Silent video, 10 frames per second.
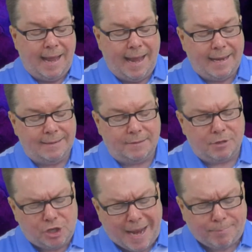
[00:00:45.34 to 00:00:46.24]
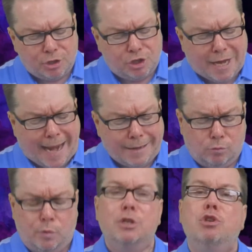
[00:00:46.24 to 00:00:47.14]
And the chapter's
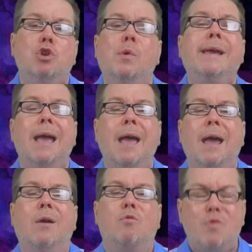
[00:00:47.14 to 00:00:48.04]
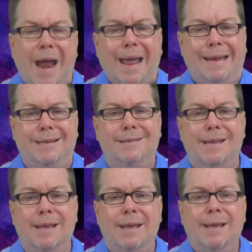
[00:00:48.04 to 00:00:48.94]
titled, When Doing Right
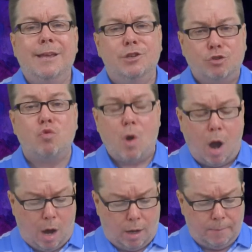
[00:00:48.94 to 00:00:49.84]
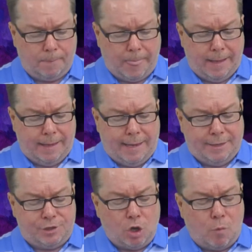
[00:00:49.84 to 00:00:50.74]
is Wrong.
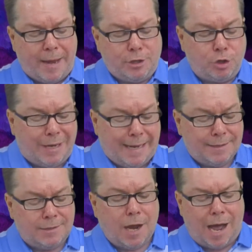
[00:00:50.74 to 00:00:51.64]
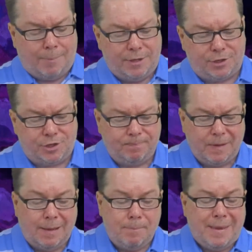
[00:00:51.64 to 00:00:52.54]
And so Major Ian Thomas
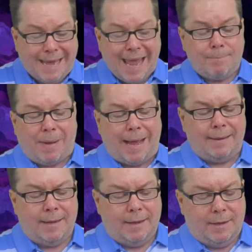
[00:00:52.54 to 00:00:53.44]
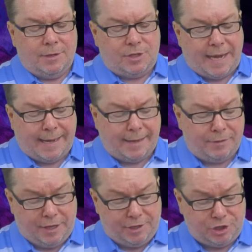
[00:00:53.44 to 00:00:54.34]
began by saying
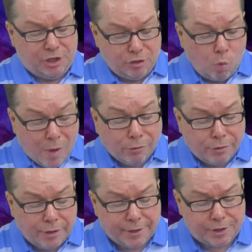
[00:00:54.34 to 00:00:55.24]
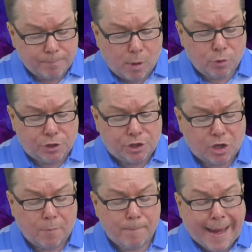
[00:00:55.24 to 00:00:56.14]
this, In the wilderness, Moses
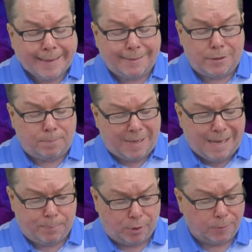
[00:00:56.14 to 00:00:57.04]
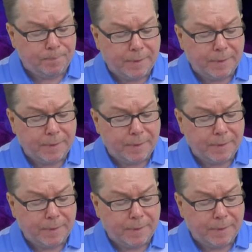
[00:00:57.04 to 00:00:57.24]
commanded the people